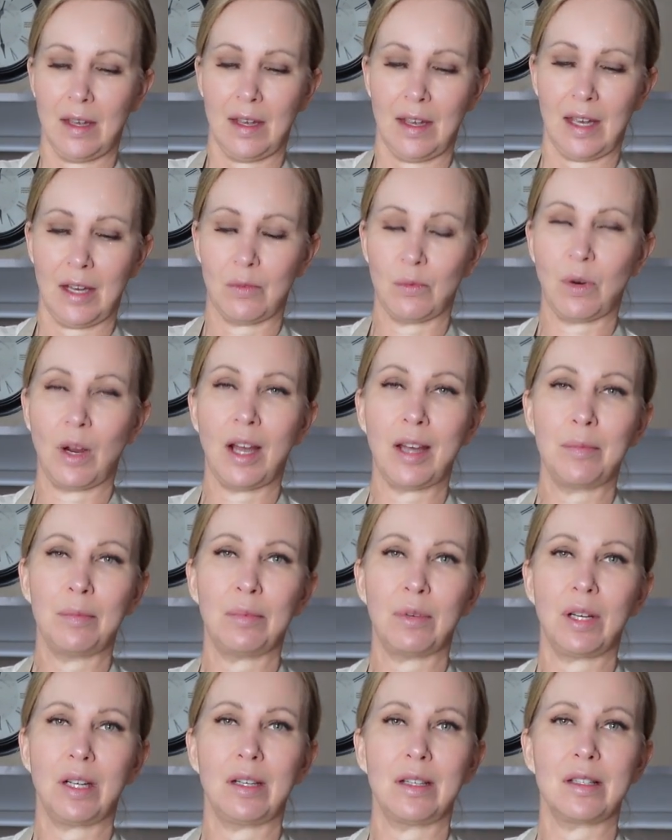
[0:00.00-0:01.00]
And rye
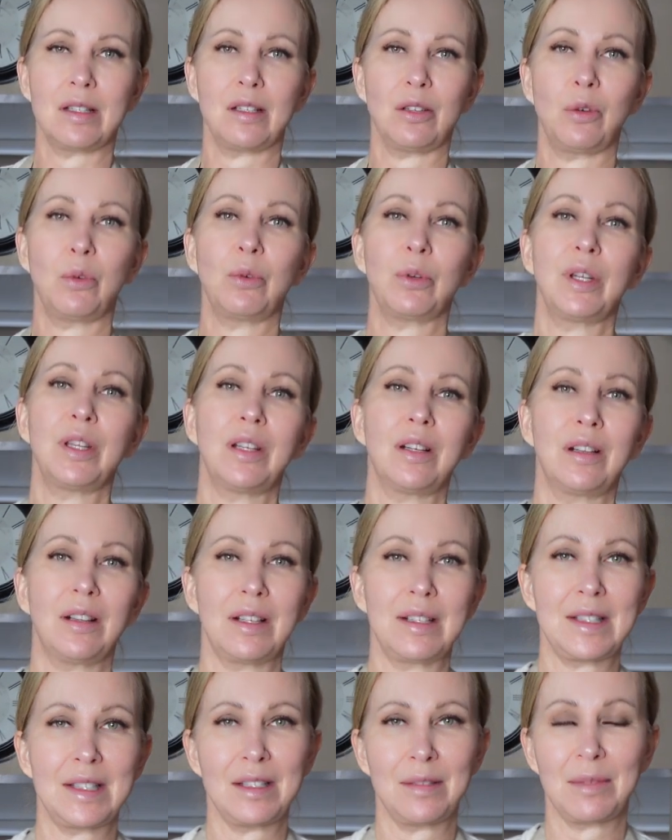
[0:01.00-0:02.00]
bread is lower in the
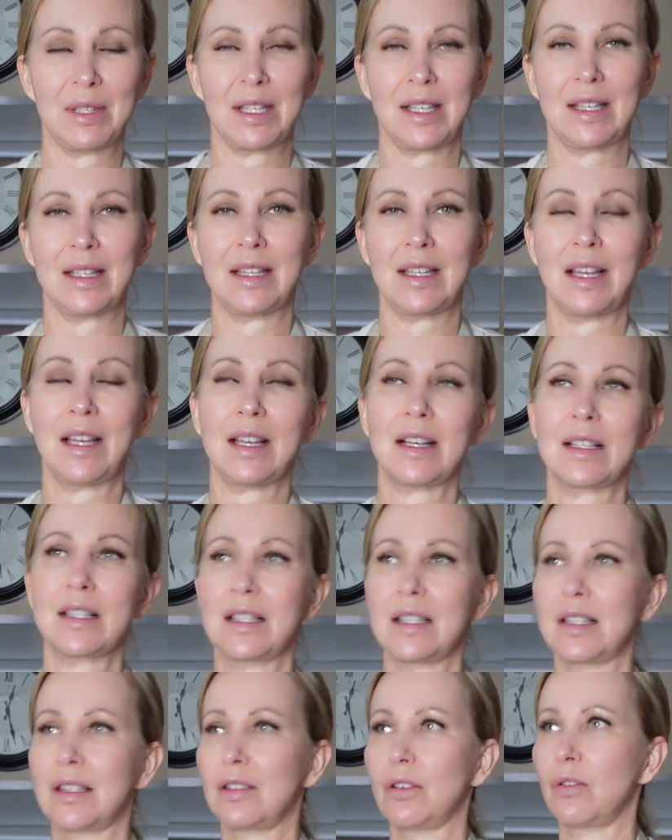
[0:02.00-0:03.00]
glycemic index,
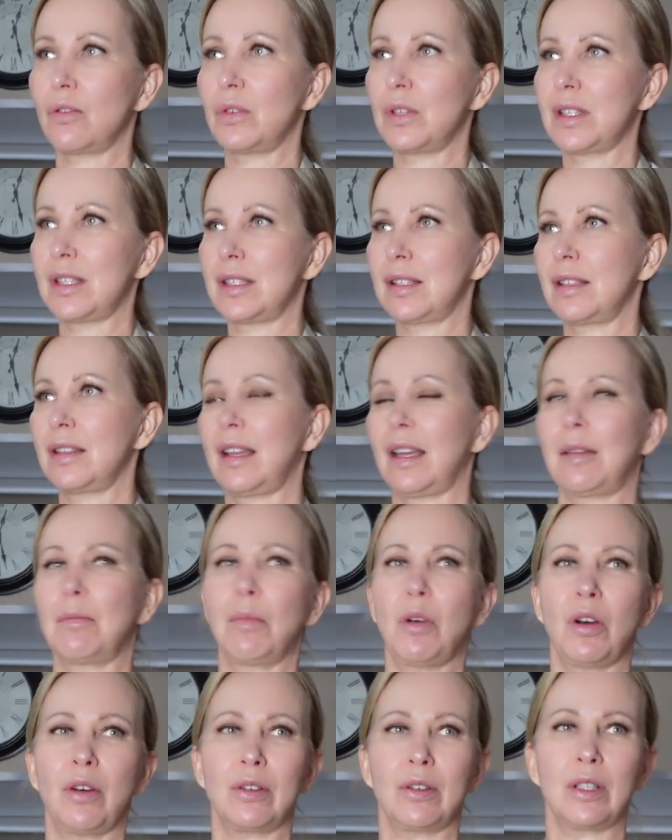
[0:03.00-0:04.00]
so it's like
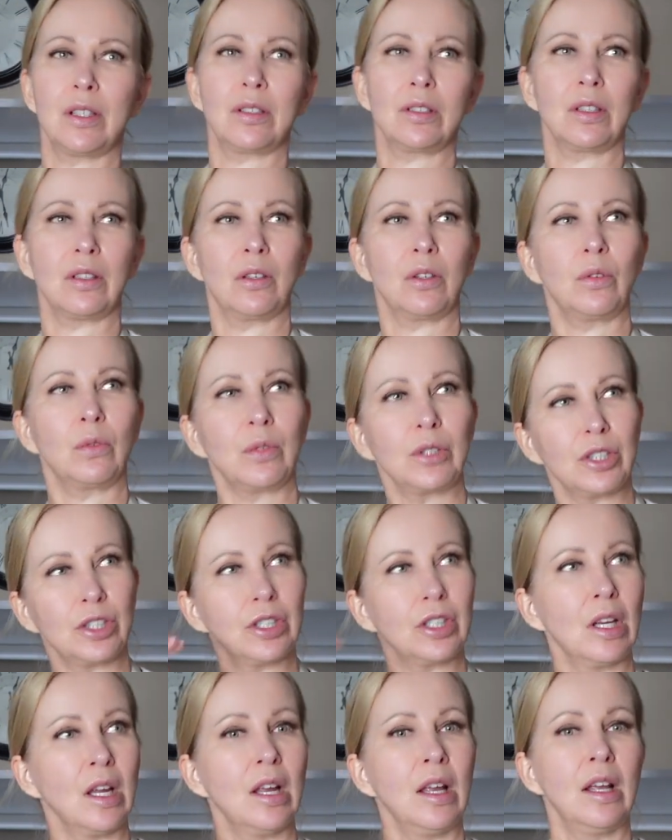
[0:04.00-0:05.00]
moderate to
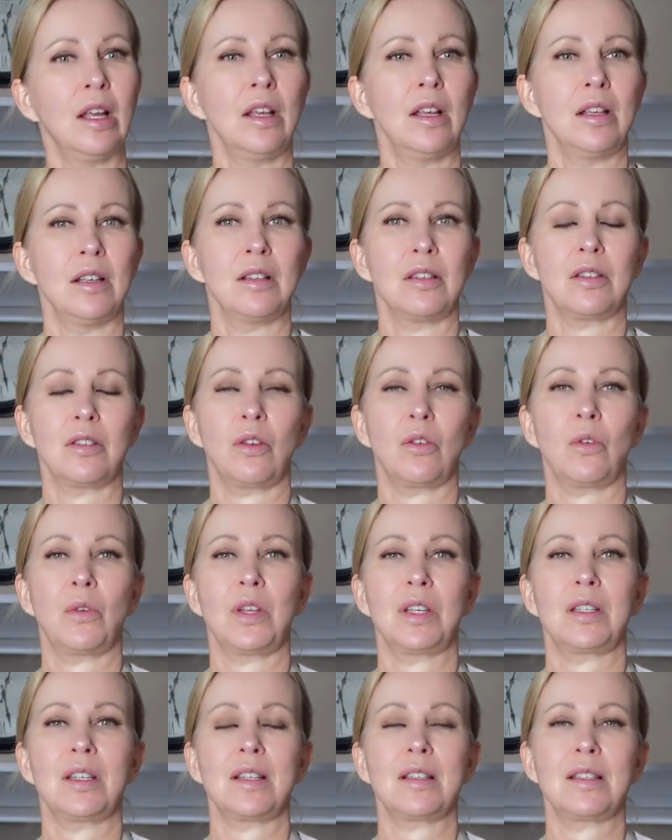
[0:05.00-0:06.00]
lowish. So
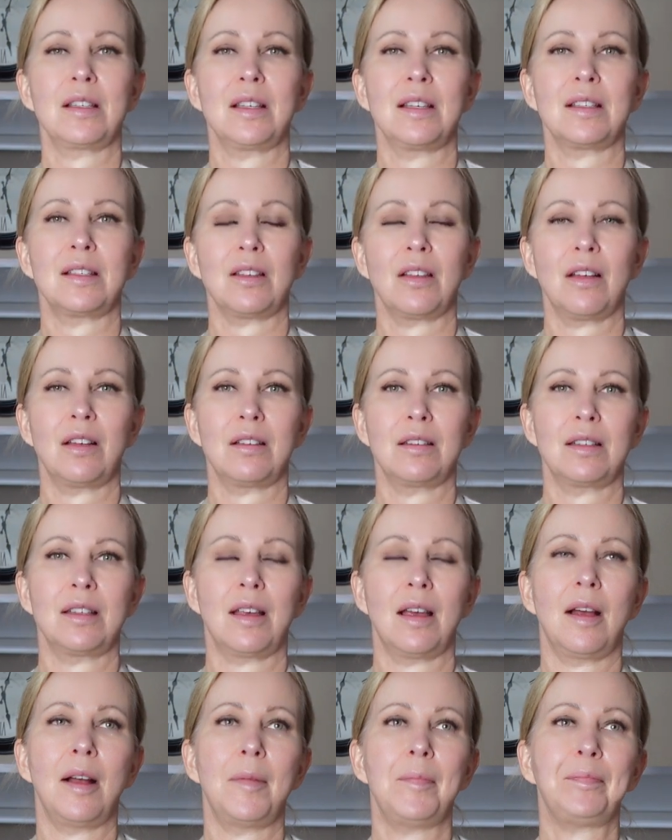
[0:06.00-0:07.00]
it's not
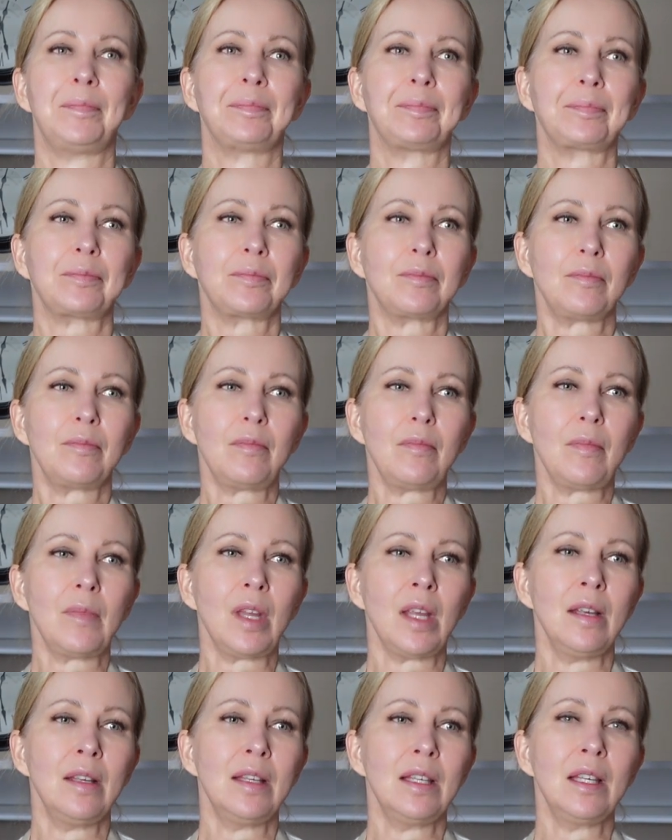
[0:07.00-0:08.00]

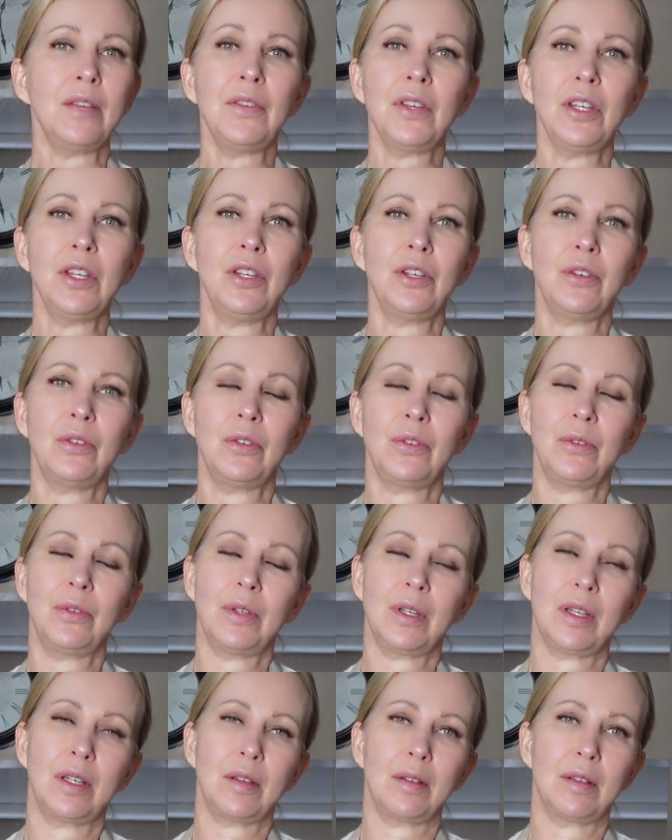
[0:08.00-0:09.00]
giving you
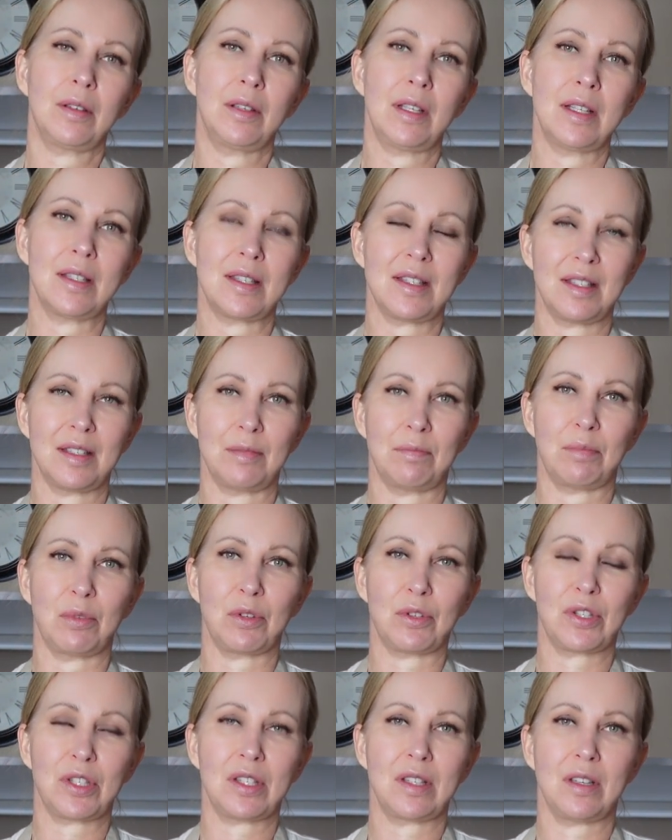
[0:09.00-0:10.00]
instant
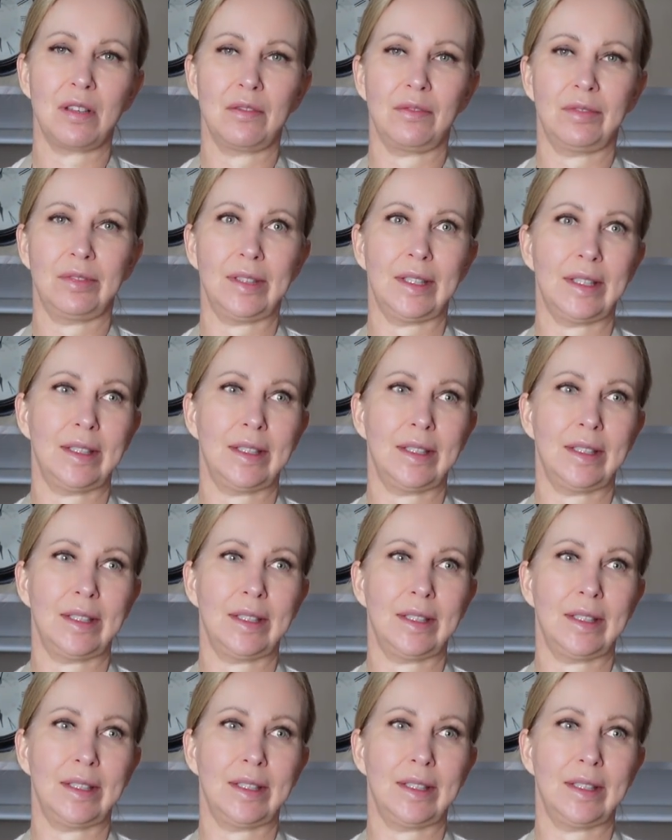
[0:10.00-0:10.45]
bursts of